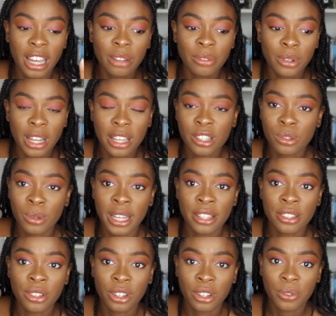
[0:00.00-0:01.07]
I feel like sweat
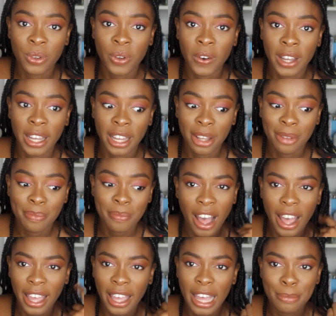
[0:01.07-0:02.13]
is good for your hair.
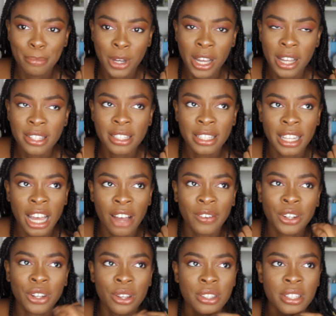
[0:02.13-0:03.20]
I personally
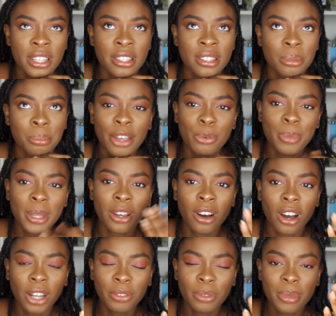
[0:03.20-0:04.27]
haven't noticed. It would be
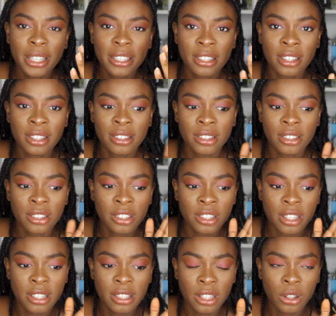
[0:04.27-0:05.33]
hard for me to
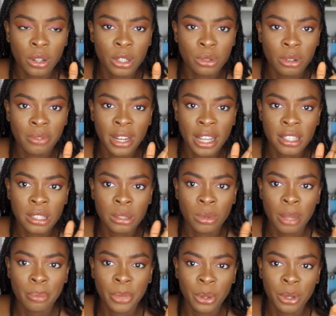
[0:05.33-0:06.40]
distinguish whether that's
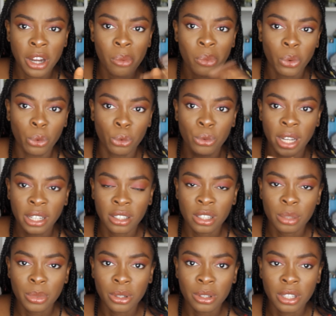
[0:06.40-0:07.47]
sweat buildup or
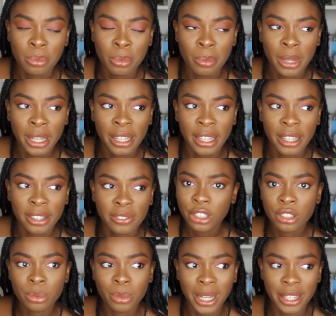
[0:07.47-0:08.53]
regular buildup in my hair.
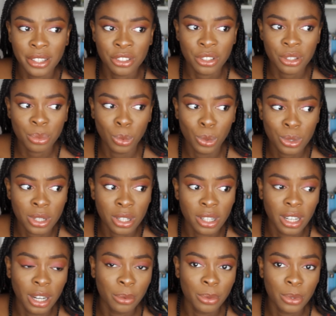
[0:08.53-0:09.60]
Sweat is just water,
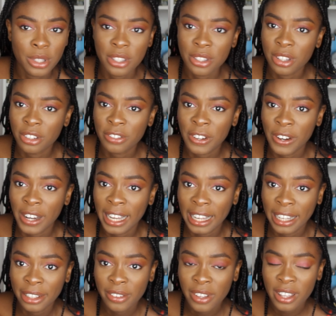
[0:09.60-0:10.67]
and water is good for your
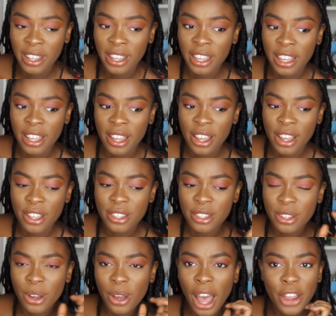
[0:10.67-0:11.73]
hair.
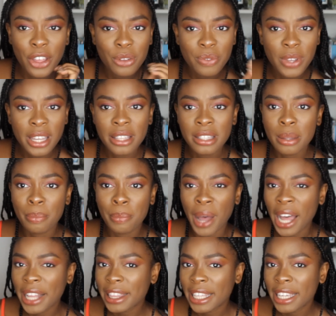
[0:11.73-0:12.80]
So I don't think it's a
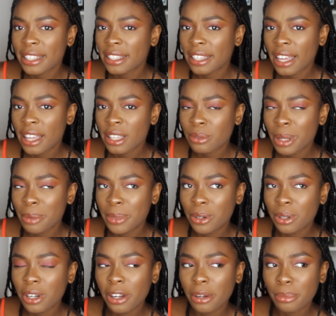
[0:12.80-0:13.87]
bad thing to get sweat
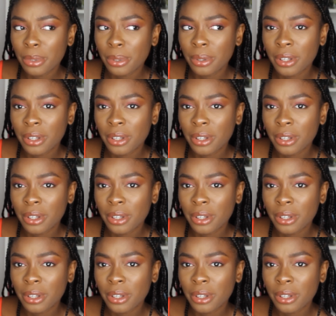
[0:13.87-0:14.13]
buildup.